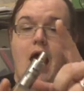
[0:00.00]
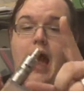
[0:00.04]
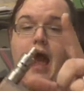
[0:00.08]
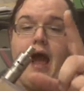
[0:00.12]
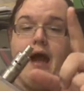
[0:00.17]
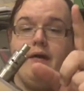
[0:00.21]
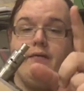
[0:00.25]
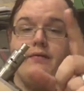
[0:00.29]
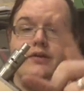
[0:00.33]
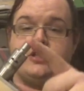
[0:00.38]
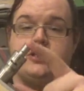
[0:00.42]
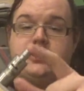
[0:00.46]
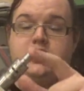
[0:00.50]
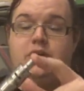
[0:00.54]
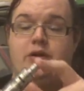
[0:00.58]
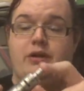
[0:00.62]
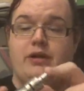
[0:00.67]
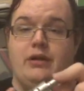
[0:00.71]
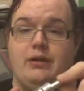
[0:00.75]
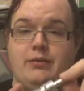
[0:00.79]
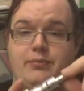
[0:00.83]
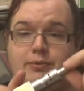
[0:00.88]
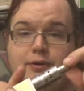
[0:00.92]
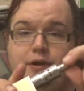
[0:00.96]
I was
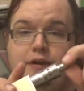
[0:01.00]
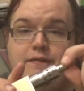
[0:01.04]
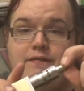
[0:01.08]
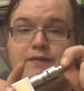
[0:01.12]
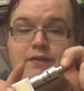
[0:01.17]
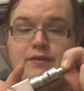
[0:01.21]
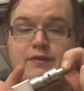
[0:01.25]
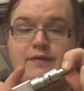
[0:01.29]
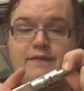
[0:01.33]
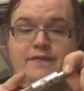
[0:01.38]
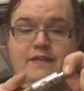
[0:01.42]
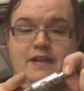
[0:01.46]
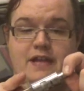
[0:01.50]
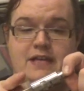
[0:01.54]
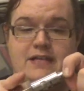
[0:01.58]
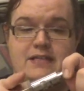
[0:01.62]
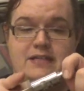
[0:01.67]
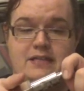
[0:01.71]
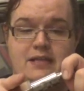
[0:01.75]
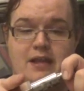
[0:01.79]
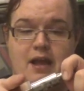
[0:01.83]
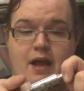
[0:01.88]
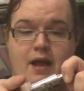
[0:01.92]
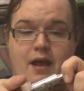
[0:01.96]
showing you a preview of
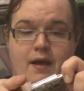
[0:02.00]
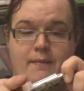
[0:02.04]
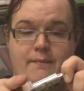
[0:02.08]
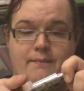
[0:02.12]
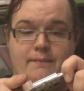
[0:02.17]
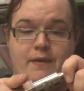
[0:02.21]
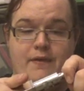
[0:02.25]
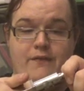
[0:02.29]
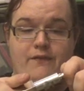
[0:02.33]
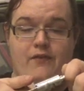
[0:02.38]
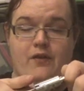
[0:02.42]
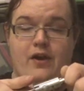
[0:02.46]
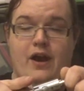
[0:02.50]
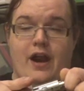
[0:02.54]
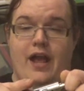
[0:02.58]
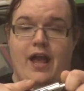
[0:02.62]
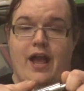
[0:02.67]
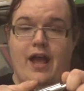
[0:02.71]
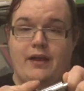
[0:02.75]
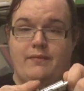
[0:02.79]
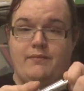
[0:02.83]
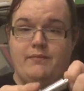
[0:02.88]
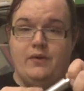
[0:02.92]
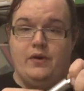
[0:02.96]
this before I
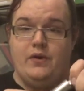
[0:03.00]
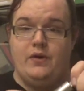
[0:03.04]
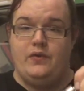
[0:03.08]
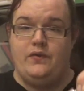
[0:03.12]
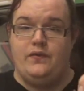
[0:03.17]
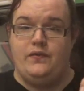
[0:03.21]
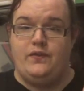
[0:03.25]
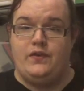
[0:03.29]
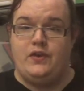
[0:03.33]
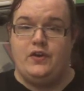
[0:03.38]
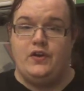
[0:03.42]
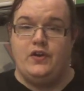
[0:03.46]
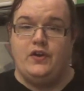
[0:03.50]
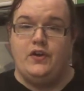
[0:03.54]
had moved,